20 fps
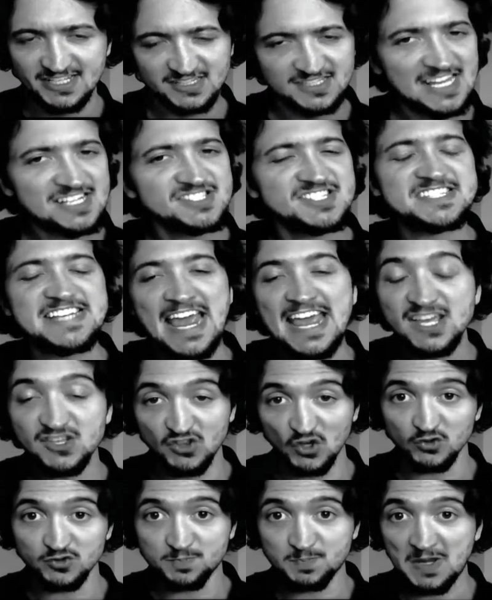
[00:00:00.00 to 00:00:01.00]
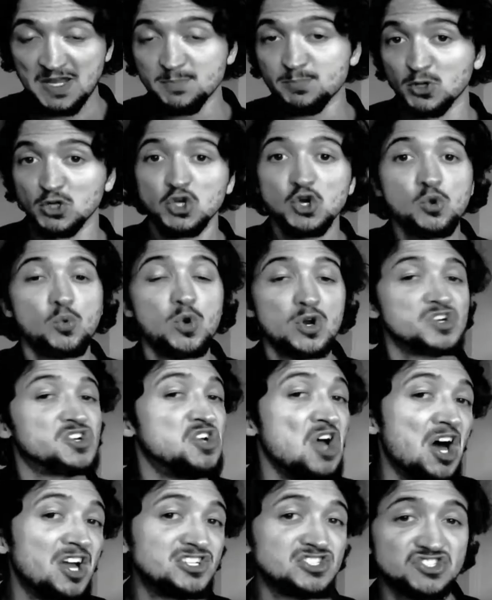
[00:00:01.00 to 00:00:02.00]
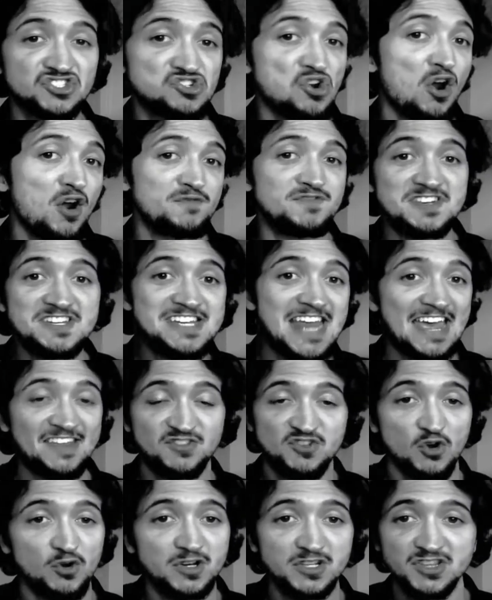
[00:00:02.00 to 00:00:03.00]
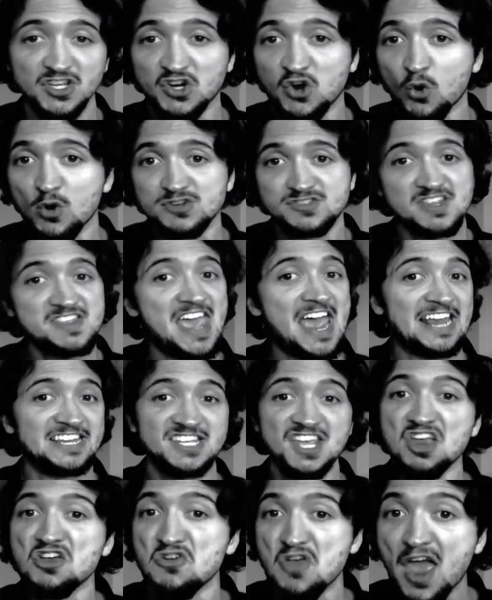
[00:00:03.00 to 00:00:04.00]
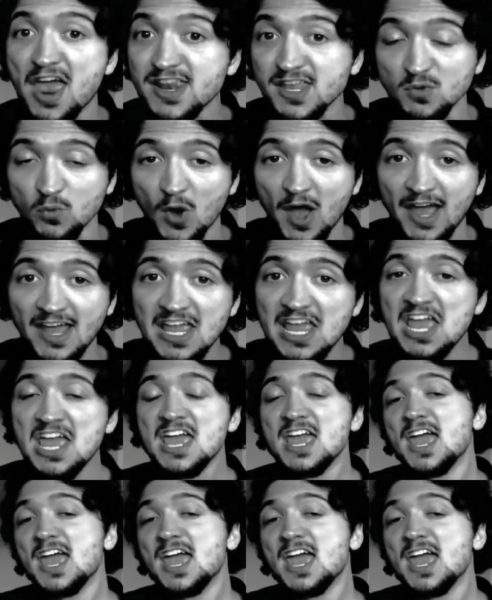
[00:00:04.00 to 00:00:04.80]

Let's take those people who were gonna starve to death during the course of that year anyway